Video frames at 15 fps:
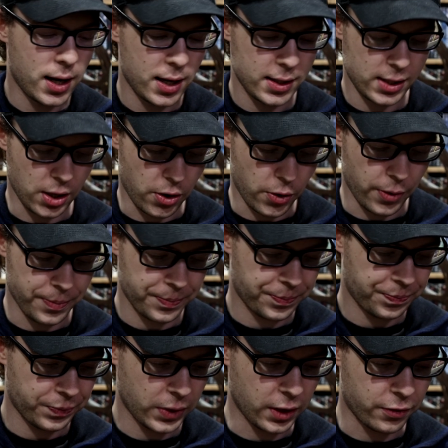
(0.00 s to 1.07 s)
So
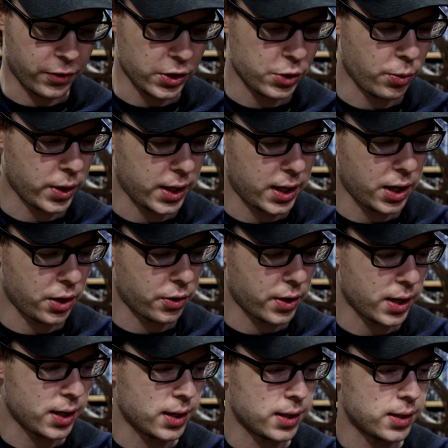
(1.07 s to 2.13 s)
the first one
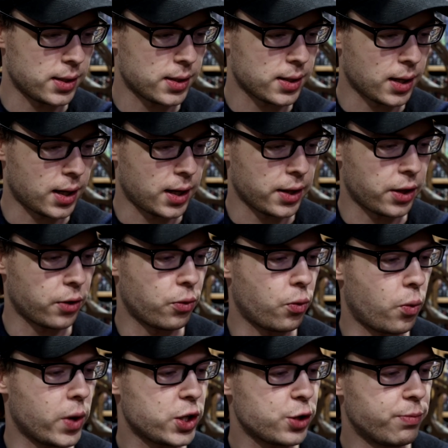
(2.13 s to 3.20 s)
here is The
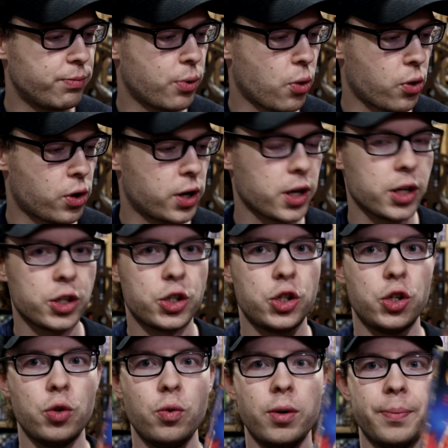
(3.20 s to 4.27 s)
Witchboard
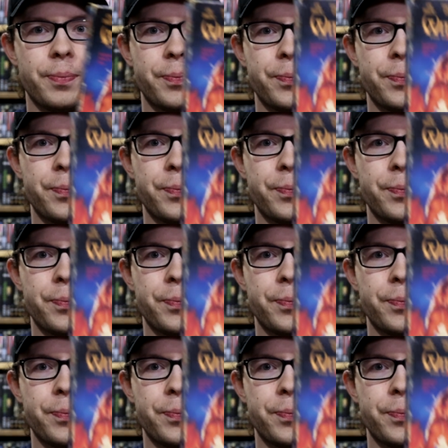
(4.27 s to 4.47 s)
2.